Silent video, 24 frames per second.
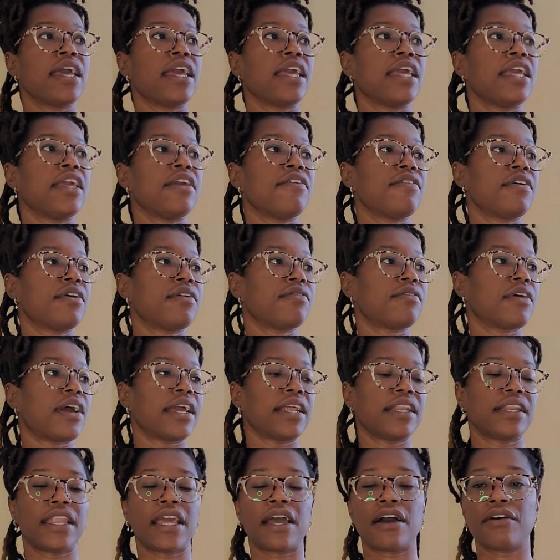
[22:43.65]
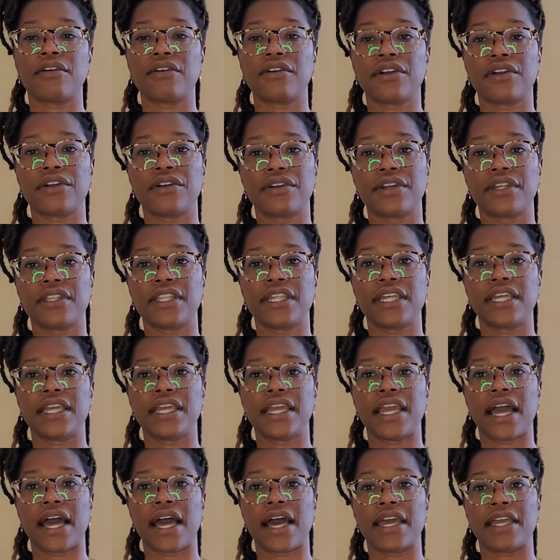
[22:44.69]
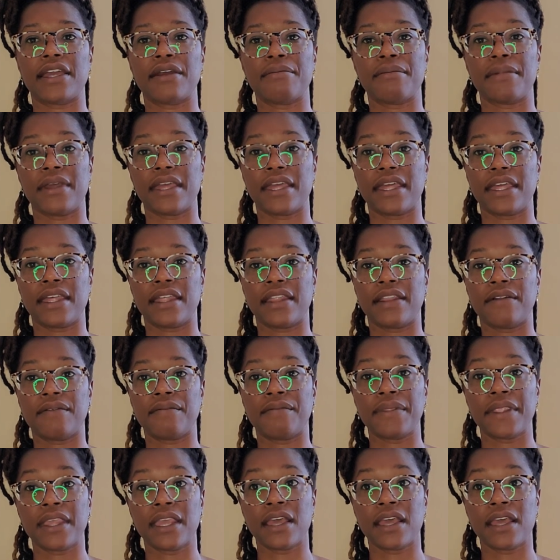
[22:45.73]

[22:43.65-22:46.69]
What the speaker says: Even right now, currently, I am in